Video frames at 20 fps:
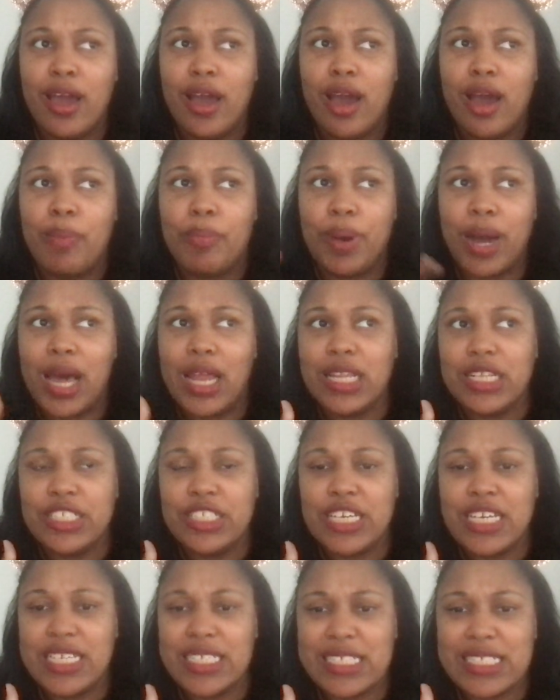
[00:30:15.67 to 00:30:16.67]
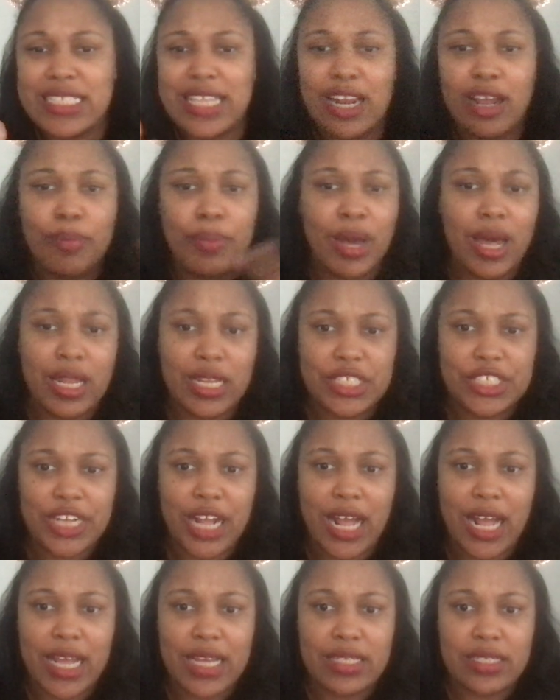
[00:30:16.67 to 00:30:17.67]
apologies instead of
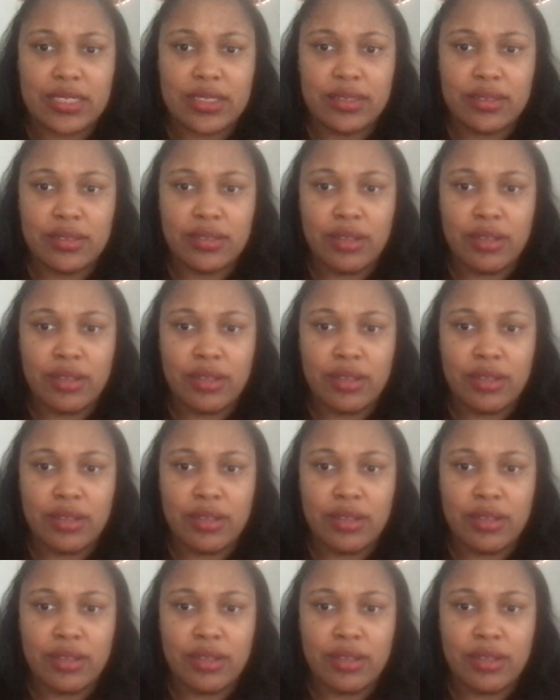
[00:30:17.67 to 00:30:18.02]
apologize,